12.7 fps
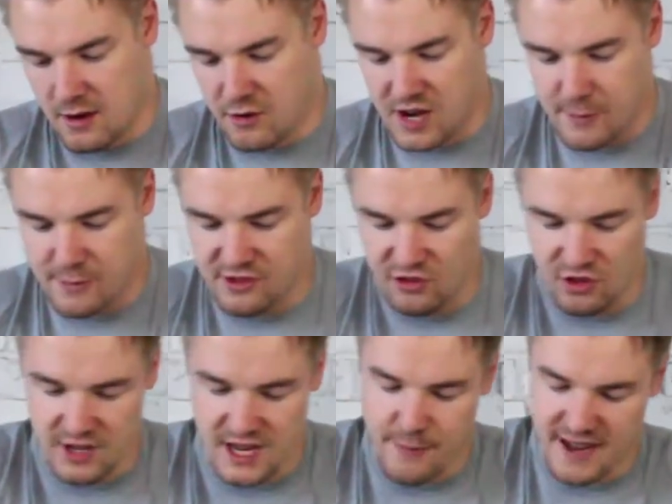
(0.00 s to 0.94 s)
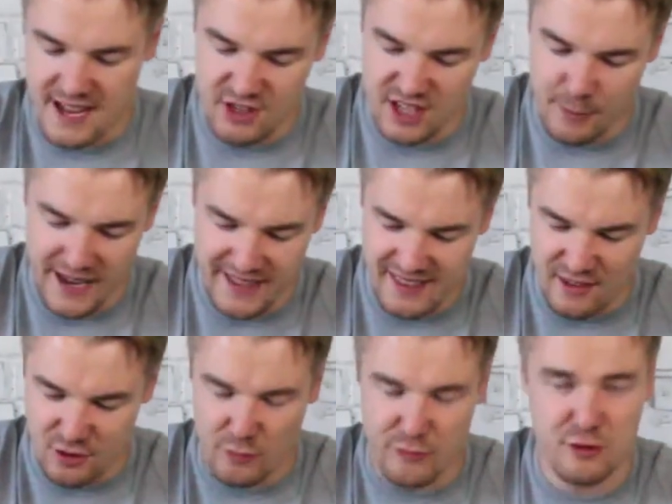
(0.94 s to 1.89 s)
Cry Precision knee pads. You can pick
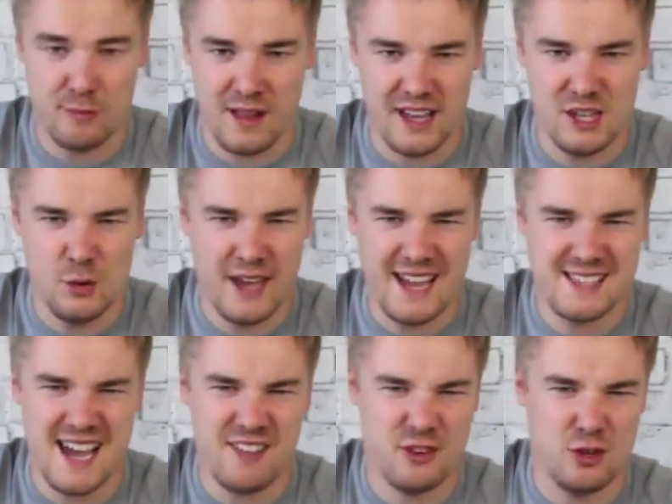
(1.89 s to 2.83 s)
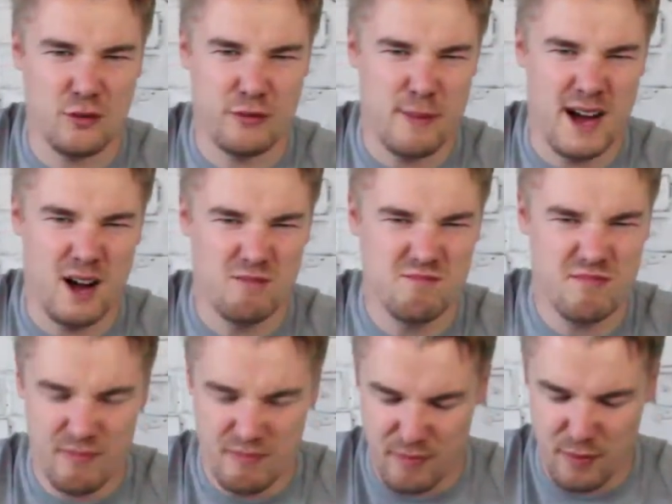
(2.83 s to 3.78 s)
these up from like UK Tactical for about
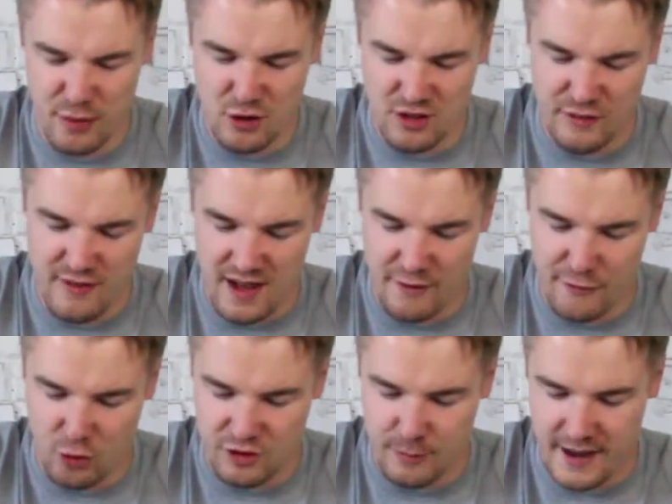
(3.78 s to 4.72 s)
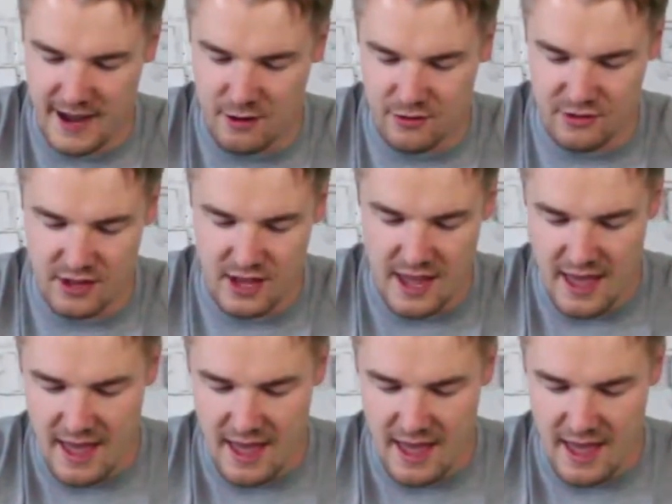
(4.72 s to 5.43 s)
£35–40,